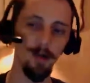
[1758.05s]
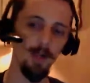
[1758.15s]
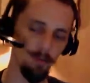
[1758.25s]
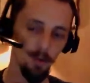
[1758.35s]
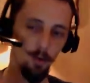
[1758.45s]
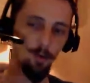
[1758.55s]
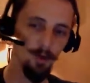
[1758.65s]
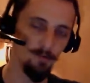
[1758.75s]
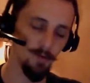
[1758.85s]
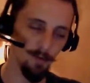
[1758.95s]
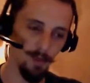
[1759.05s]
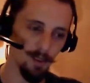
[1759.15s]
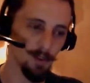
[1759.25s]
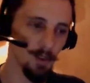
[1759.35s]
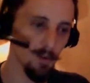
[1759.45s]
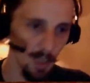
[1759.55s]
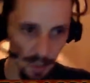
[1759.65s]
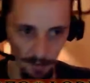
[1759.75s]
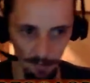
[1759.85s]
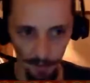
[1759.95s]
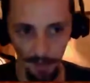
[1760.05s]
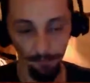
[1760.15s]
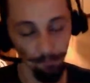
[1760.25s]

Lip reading: even though one of them is your land. But